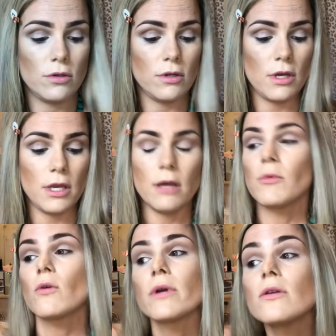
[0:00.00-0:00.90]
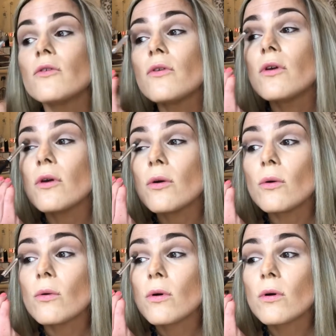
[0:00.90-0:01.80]
I am going
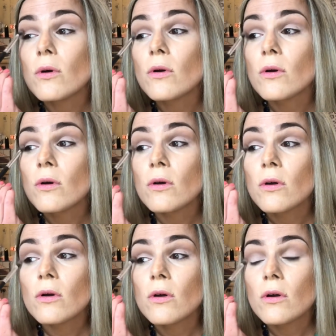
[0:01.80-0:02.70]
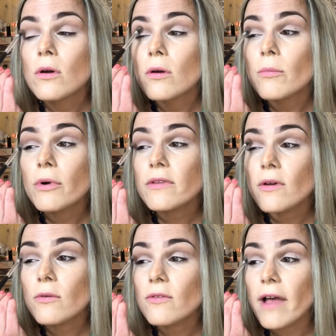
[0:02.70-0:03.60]
to put
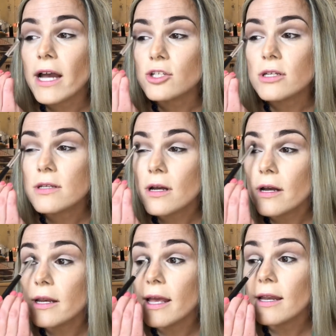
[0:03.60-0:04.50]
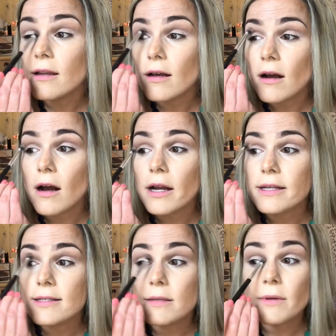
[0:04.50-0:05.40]
those lashes on, and
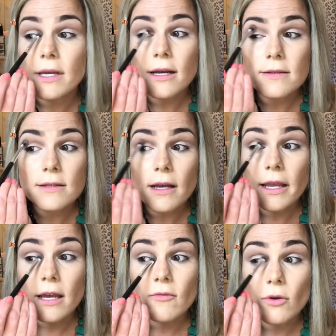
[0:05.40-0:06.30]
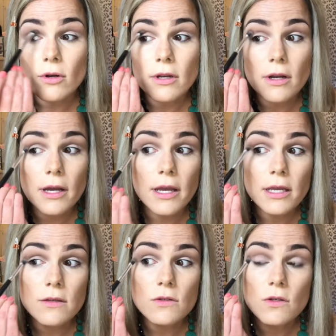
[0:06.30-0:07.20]
honestly, because I have hooded
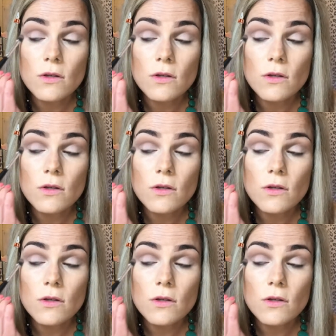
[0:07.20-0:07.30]
eyes,